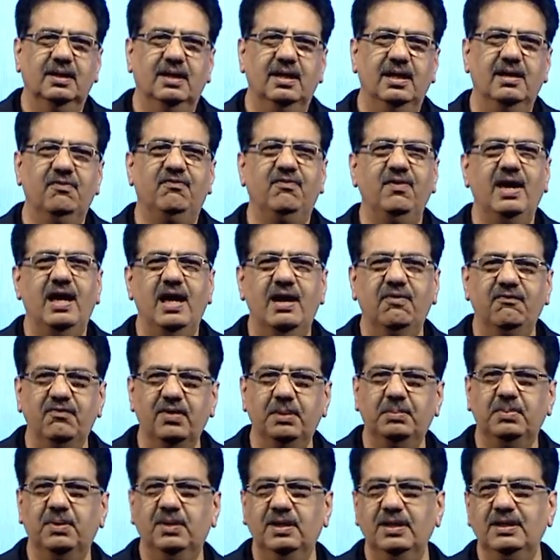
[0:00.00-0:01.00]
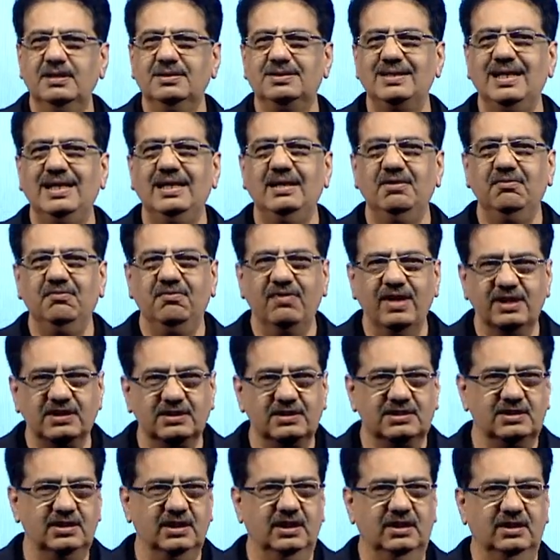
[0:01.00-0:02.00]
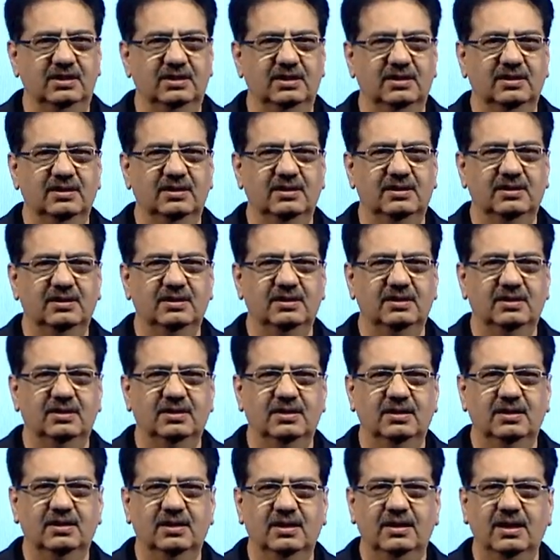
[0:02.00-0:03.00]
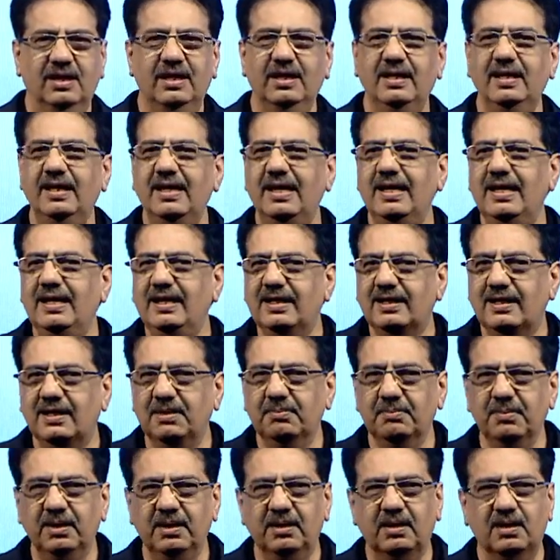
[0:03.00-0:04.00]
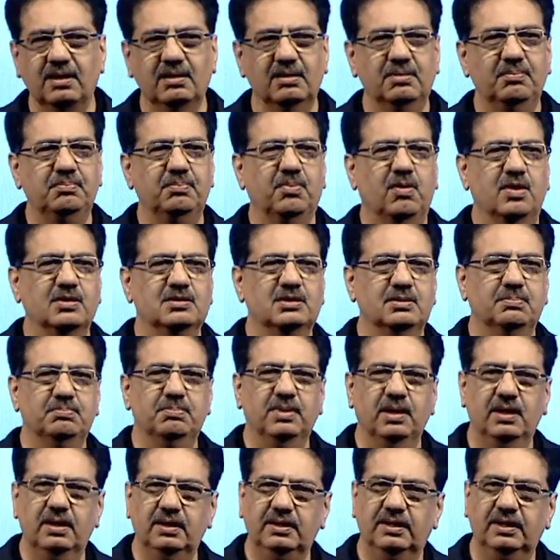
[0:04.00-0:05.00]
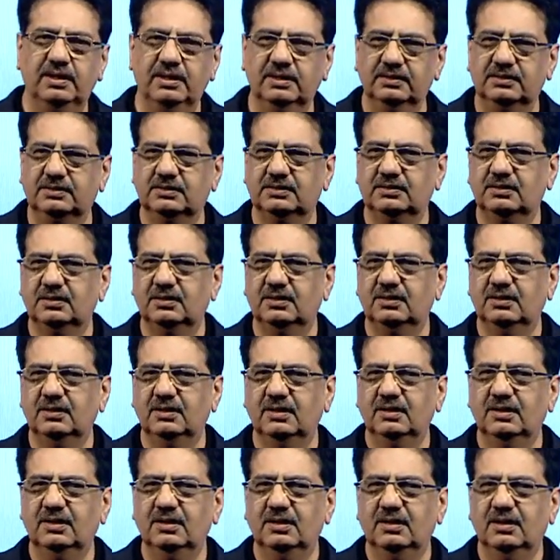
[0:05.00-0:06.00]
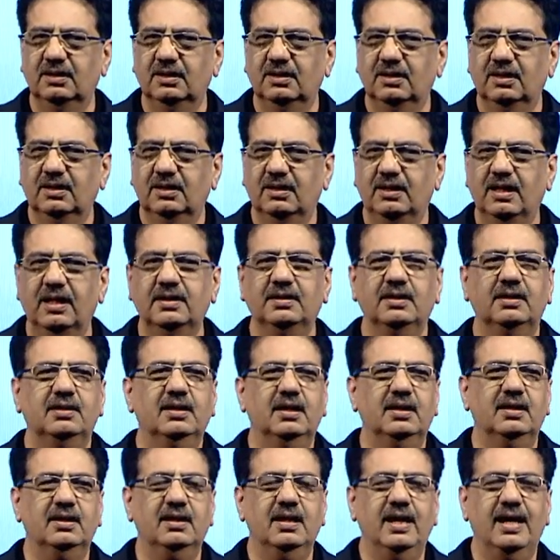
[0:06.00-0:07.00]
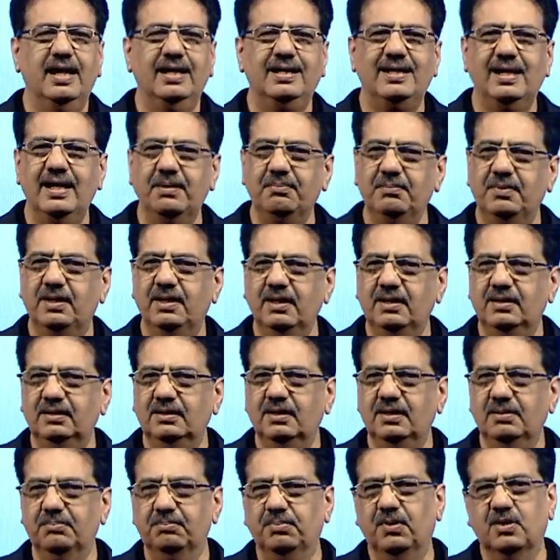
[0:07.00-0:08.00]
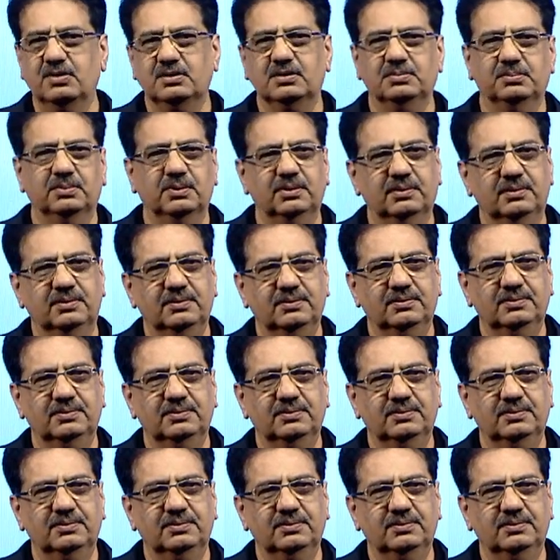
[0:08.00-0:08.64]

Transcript: if everybody's investing in incremental possibilities rather than attempting the impossible?